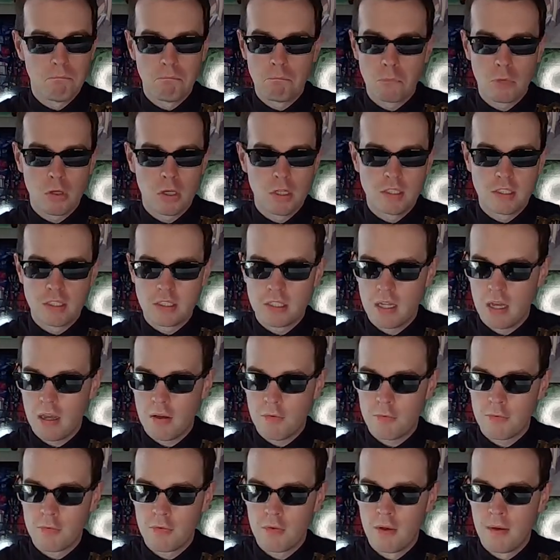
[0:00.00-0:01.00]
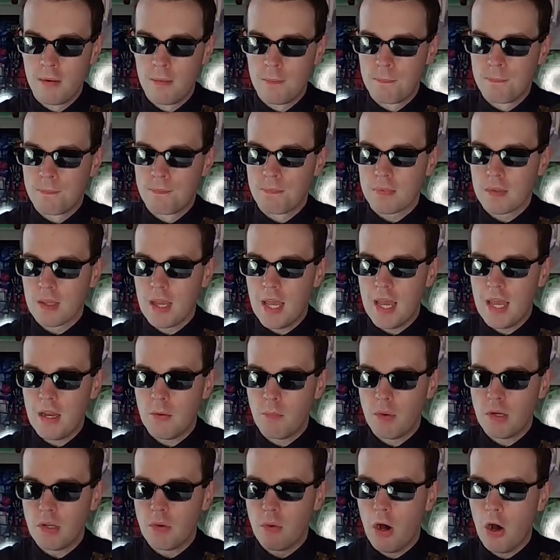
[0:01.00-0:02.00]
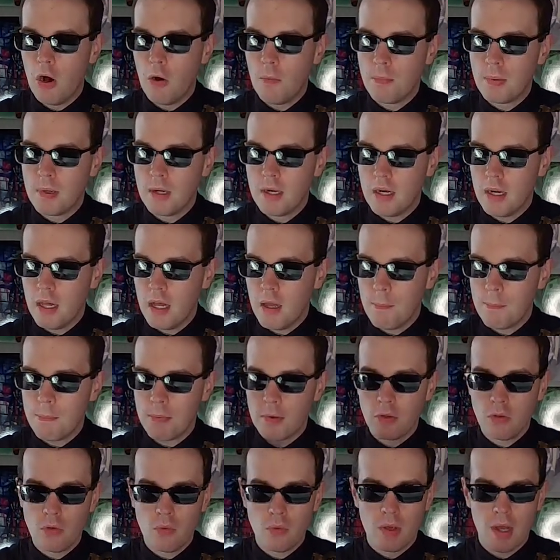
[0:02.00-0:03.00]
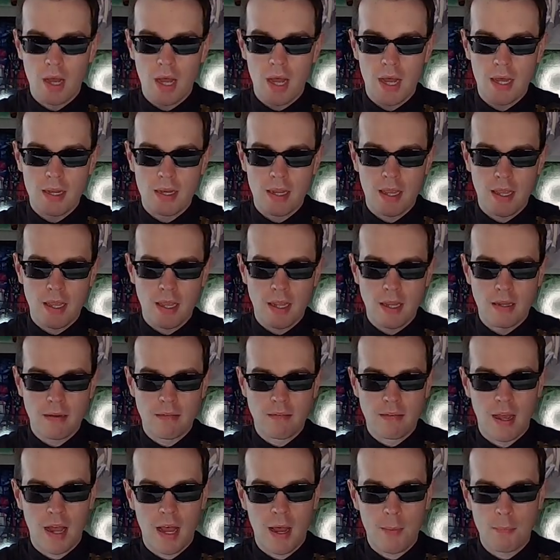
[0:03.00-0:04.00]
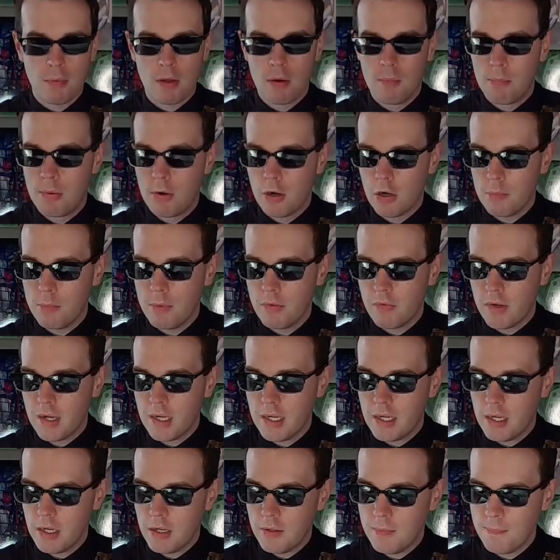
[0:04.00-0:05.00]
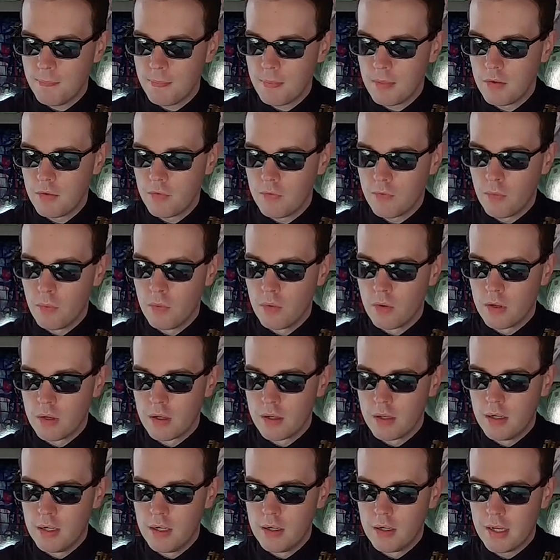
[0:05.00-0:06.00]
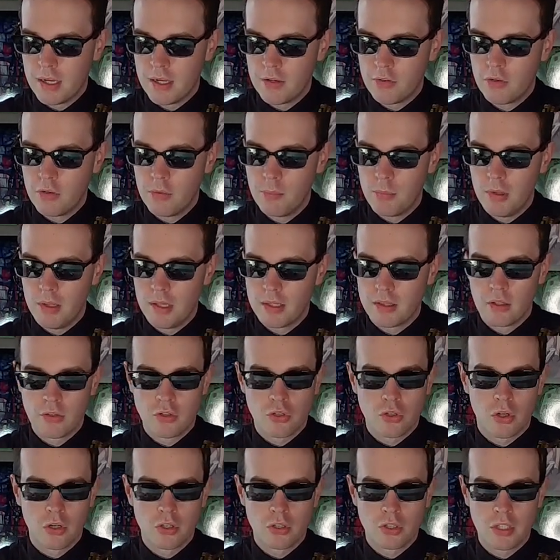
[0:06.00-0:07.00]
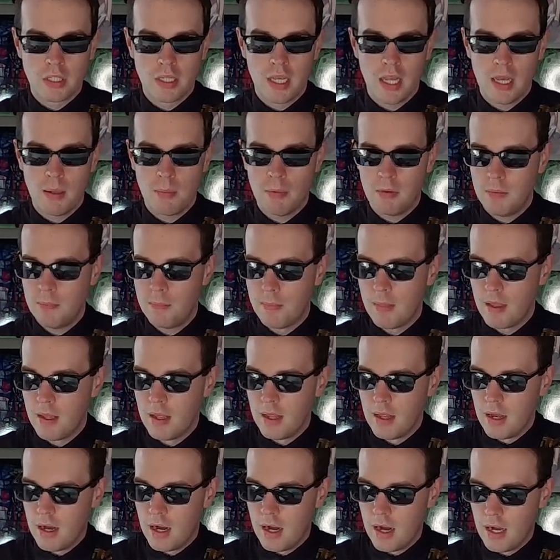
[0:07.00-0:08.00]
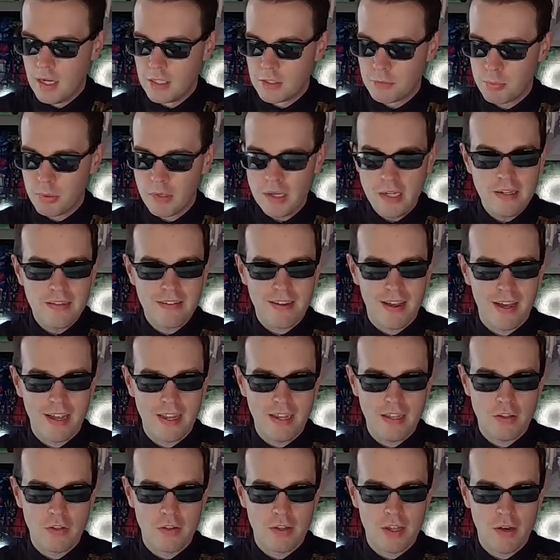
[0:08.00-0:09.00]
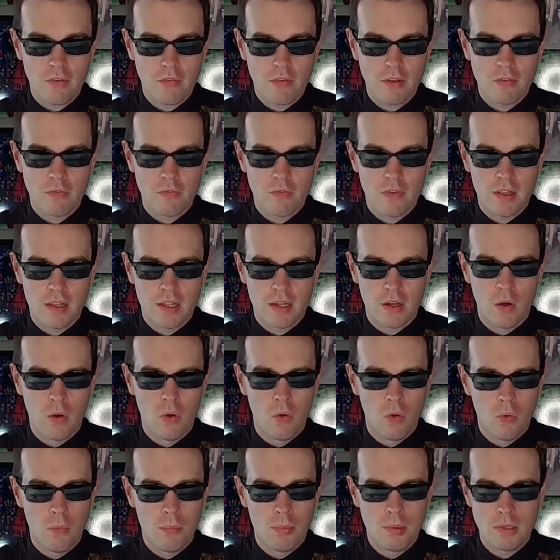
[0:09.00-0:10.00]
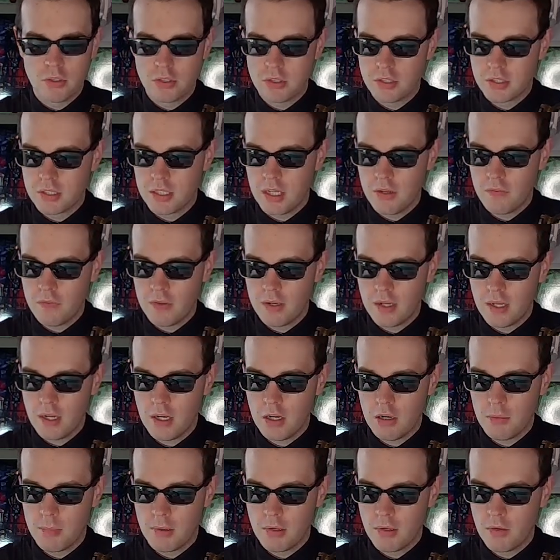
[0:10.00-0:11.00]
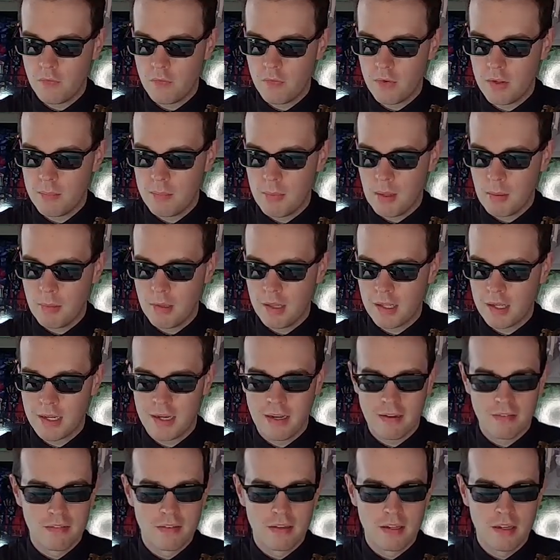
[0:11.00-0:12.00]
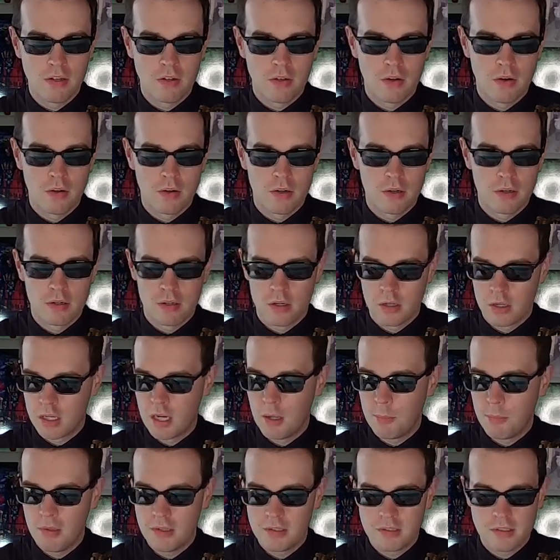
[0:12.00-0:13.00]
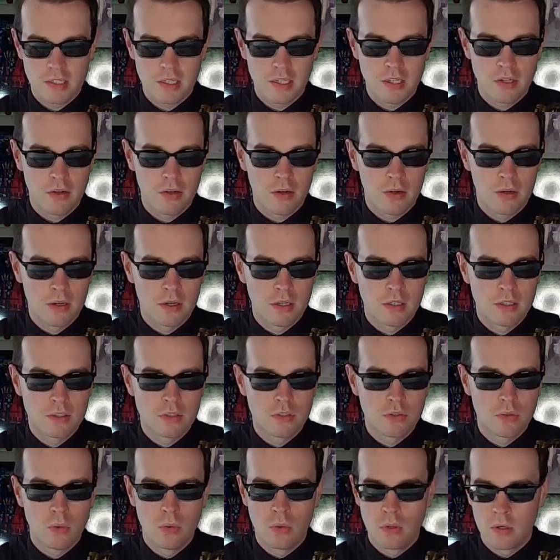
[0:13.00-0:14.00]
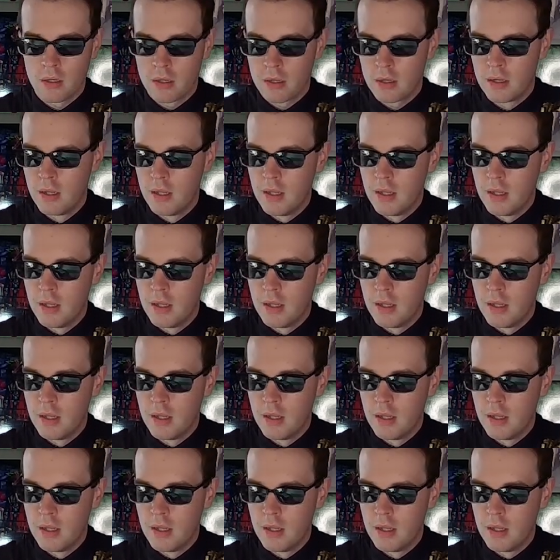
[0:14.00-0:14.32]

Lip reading: Good stuff. And when you open it up, you got a top compartment right here for, I guess you can put like the charging cable. It's pretty tight. You can't really fit like a whole bunch of stuff in here, but you can fit maybe like an SD card or a couple SD cards, or